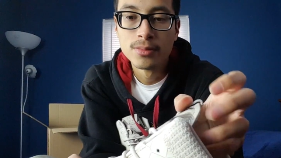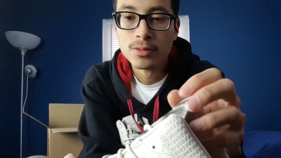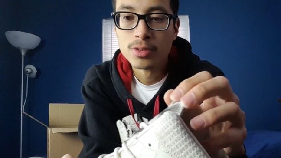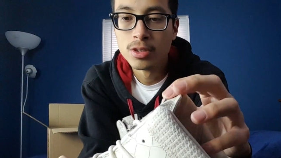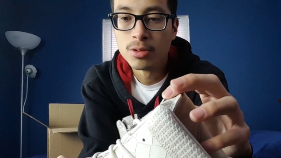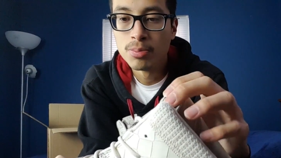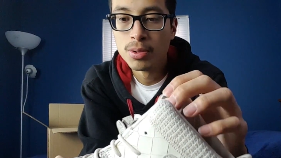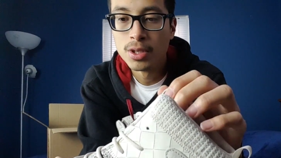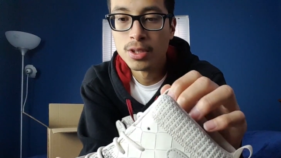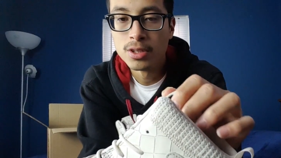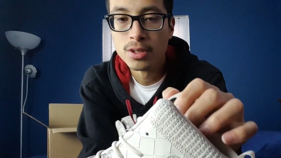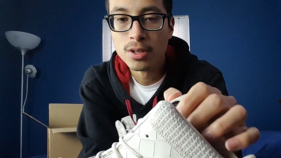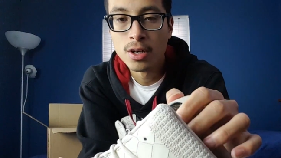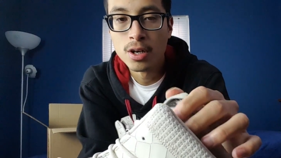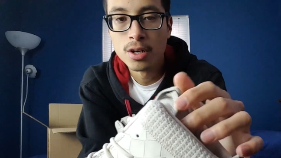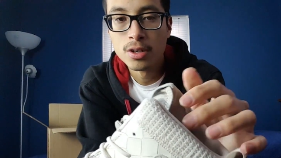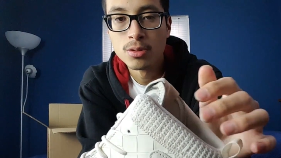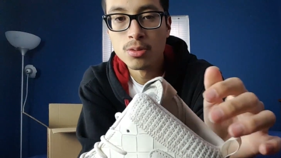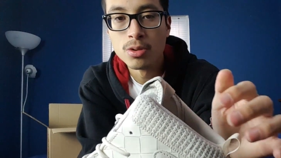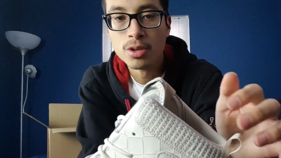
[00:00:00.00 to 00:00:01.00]
depending on how
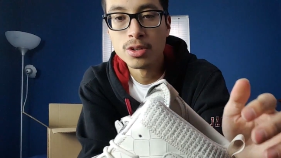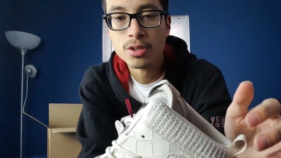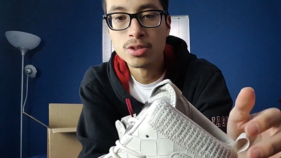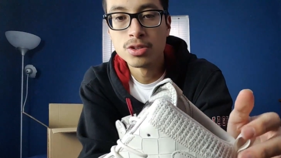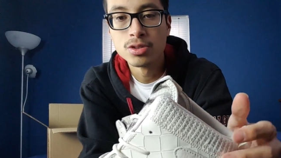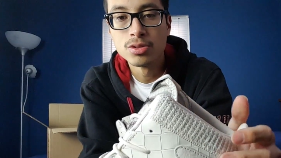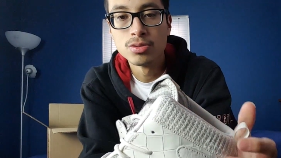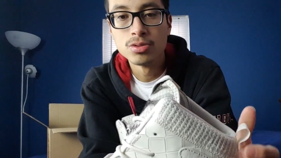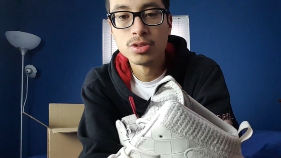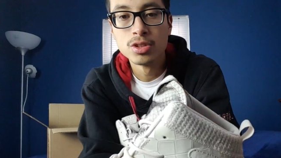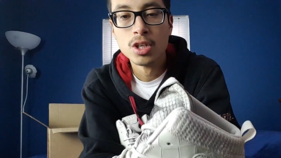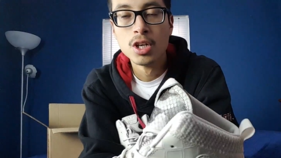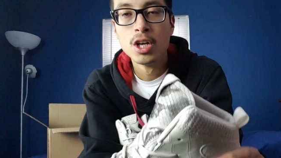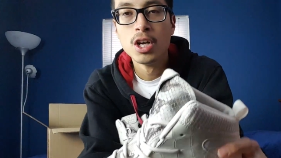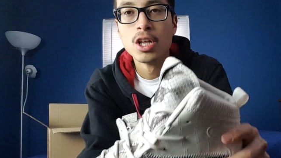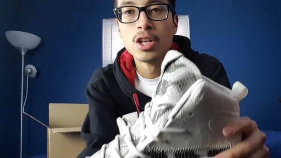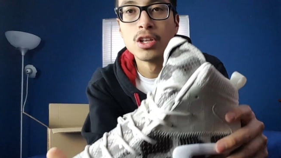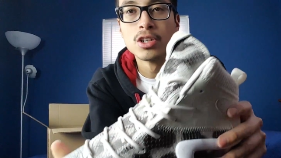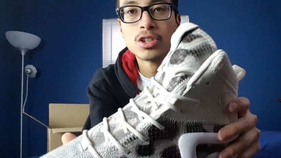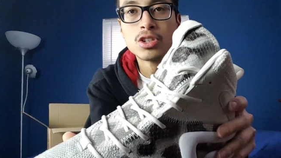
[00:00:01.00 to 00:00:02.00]
you wear your shoes.
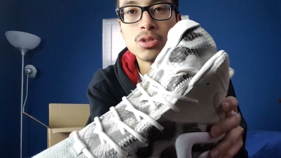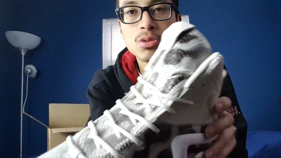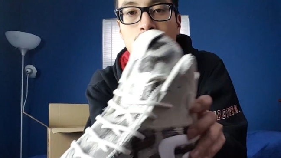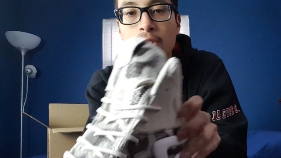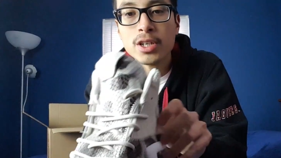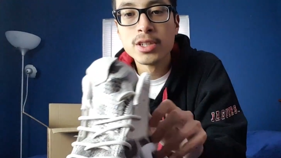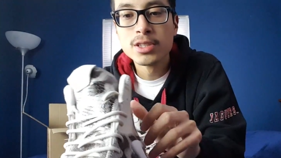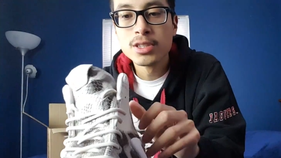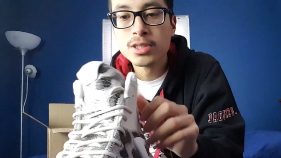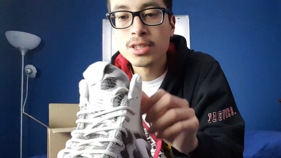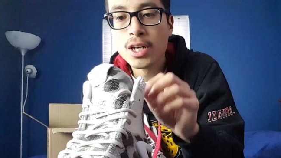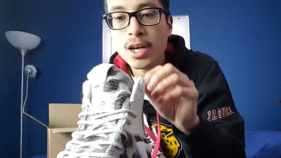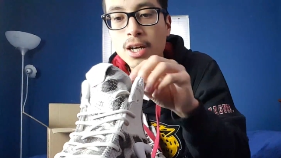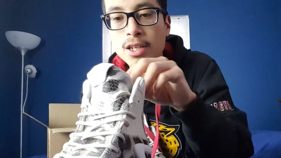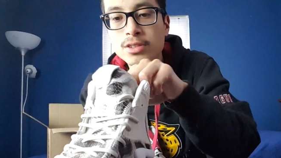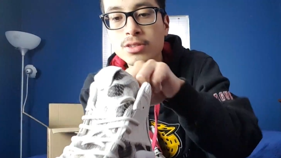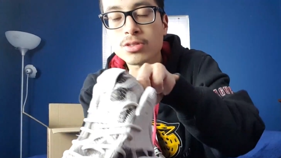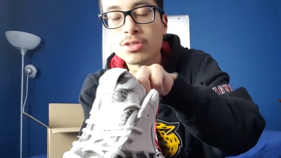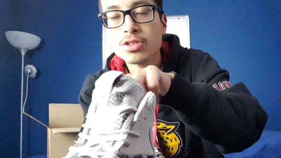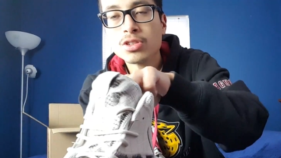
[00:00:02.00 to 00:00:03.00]
The shoelaces,
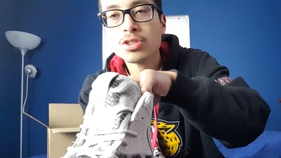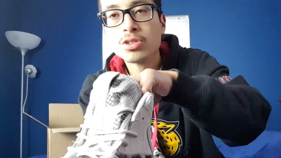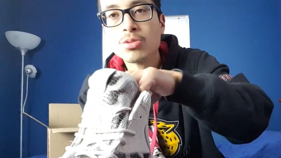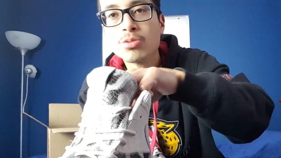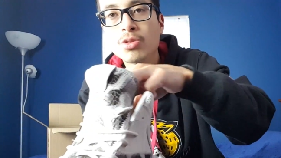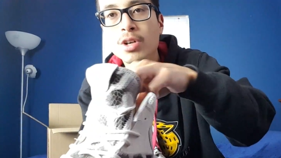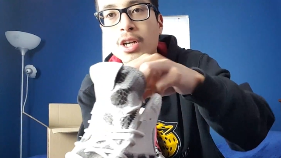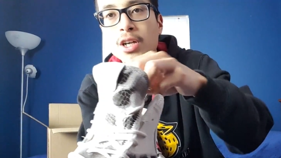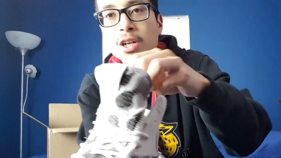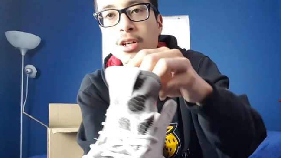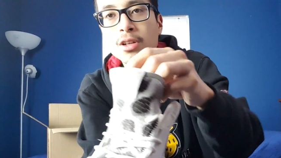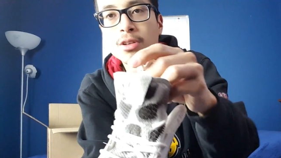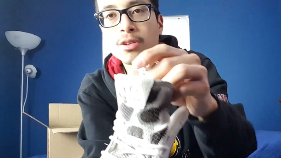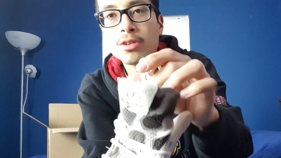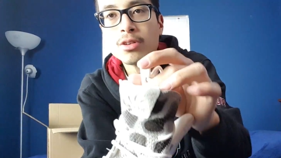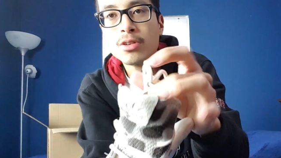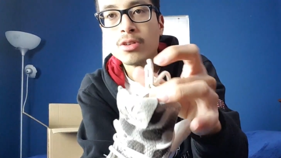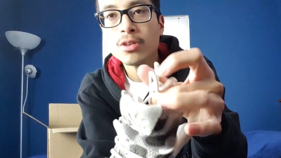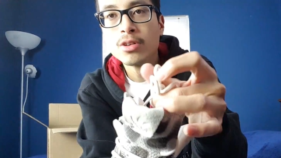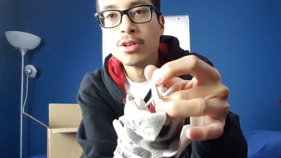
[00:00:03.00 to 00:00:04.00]
guys, are just your
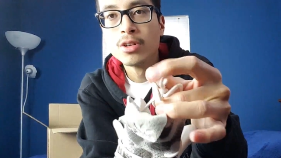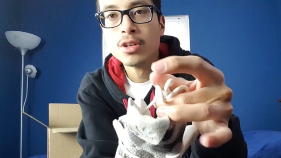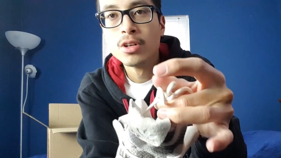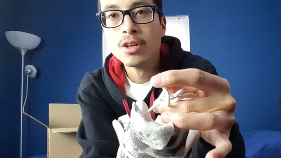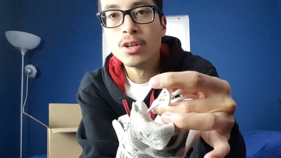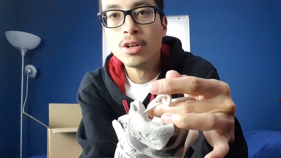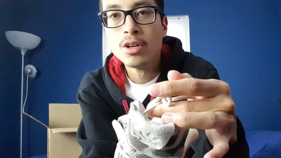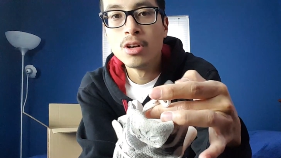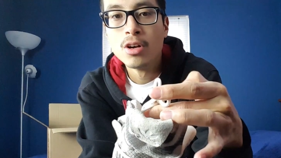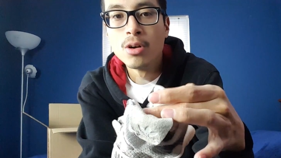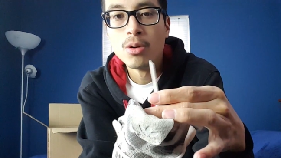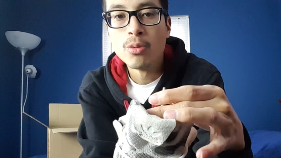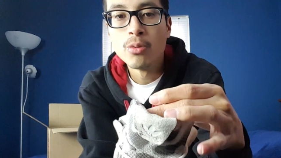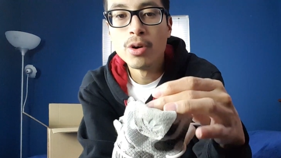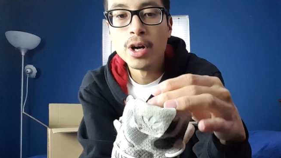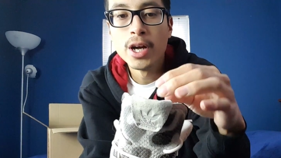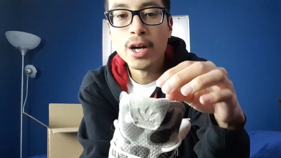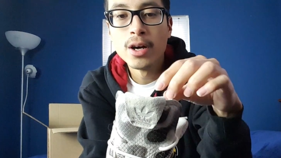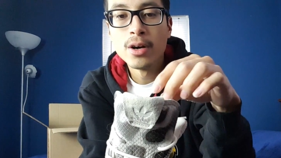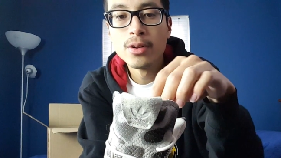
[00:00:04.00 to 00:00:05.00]
regular
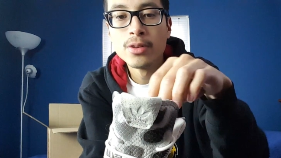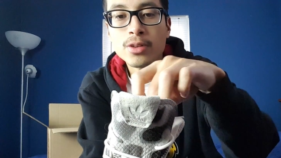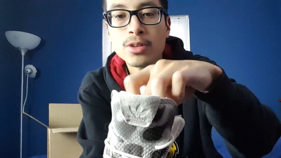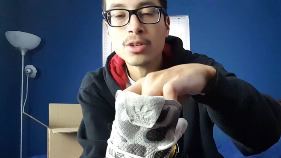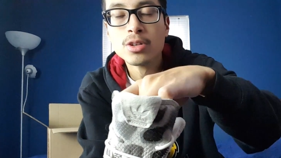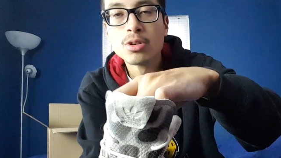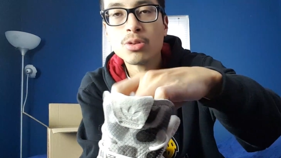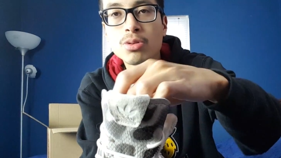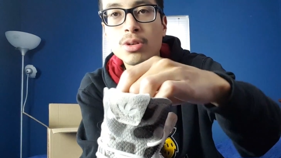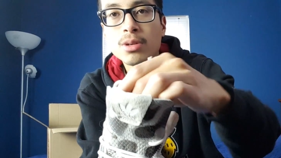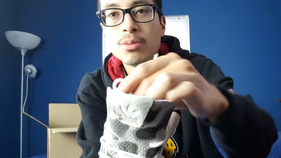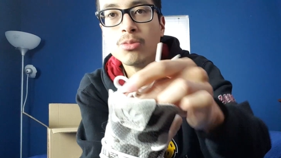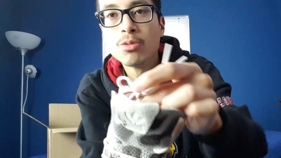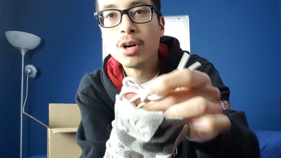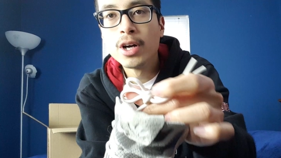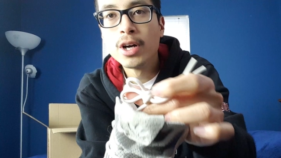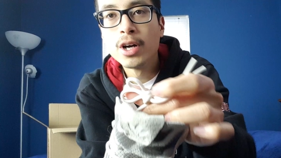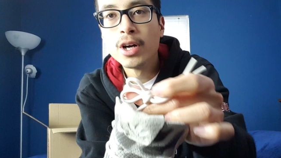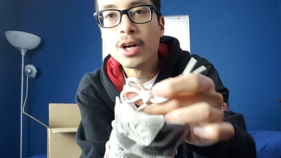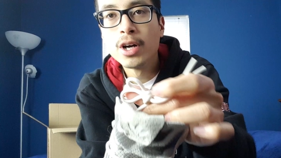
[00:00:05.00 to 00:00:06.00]
round cream
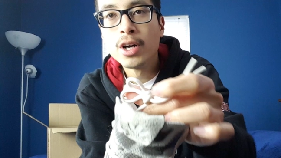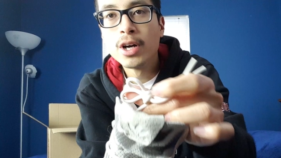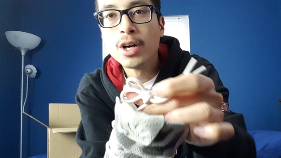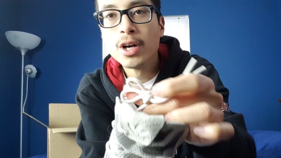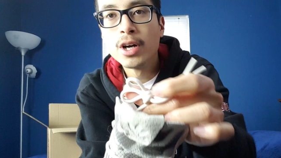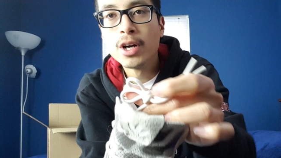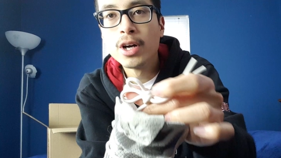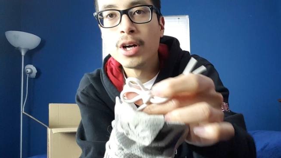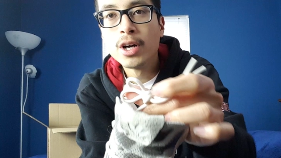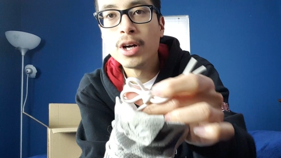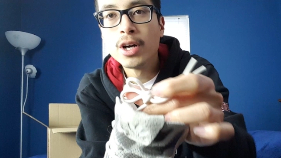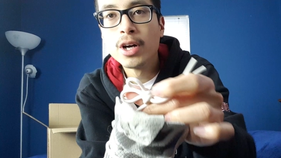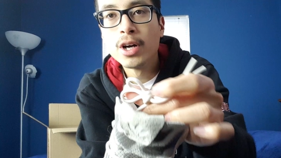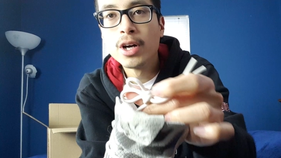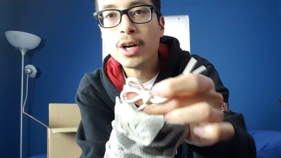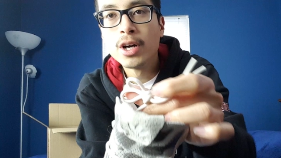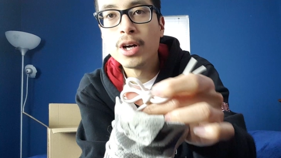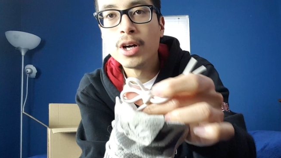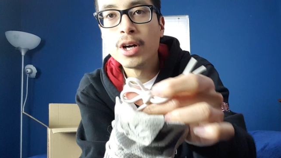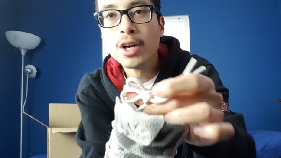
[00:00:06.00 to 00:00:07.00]
white shoelaces
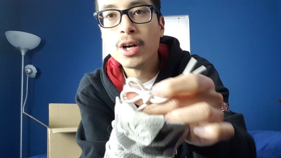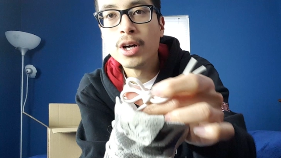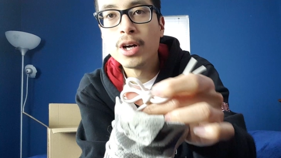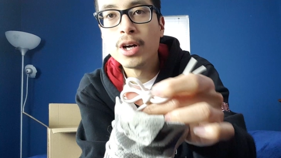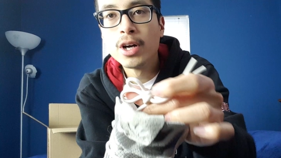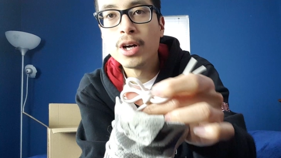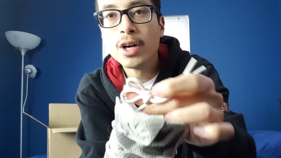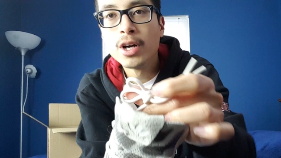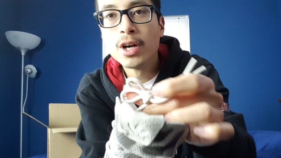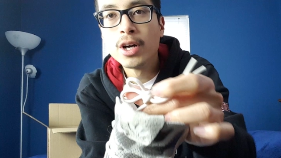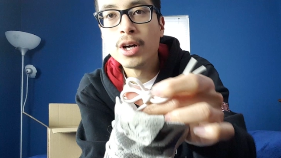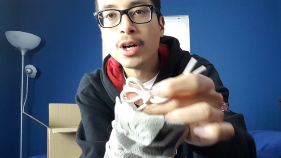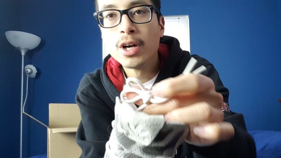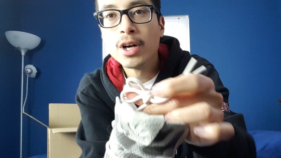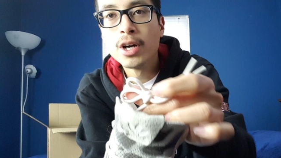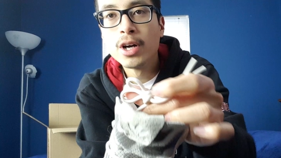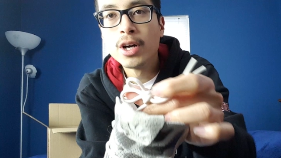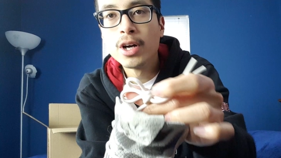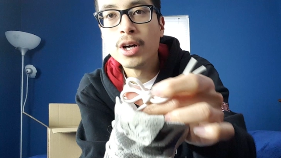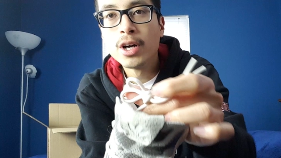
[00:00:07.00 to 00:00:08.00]
that the shoe comes
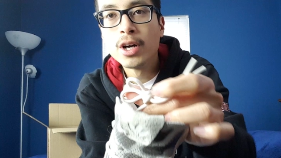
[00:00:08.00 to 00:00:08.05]
with.